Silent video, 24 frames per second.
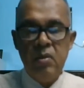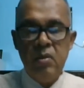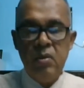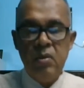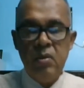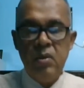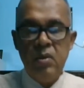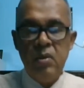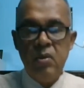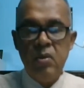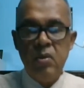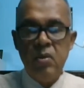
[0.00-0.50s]

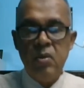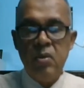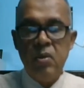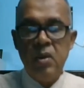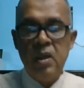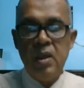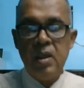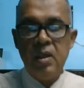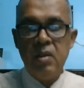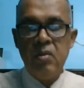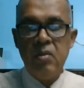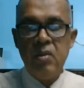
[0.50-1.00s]
who
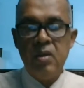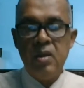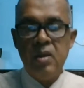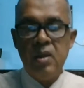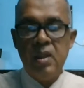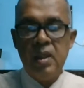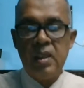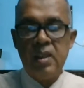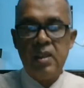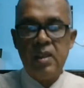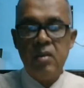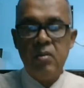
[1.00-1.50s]
work for
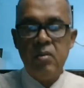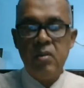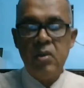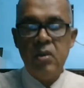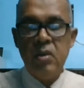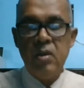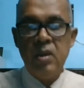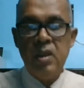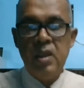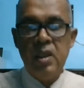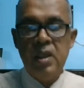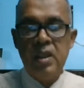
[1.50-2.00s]
the
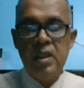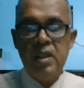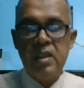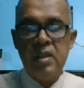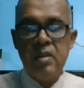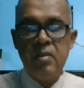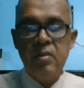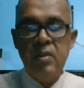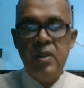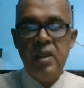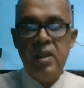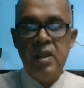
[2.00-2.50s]

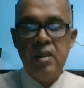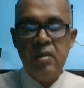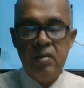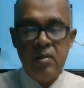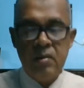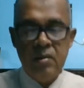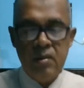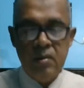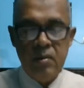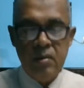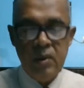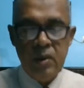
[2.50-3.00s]
extemporaneous PN
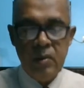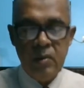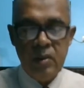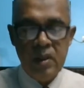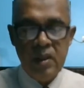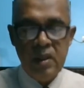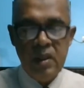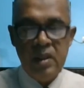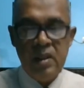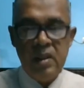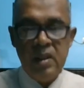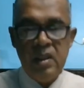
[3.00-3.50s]

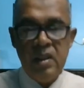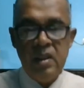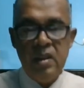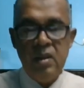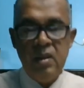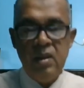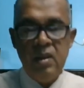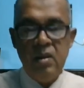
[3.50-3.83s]
preparation,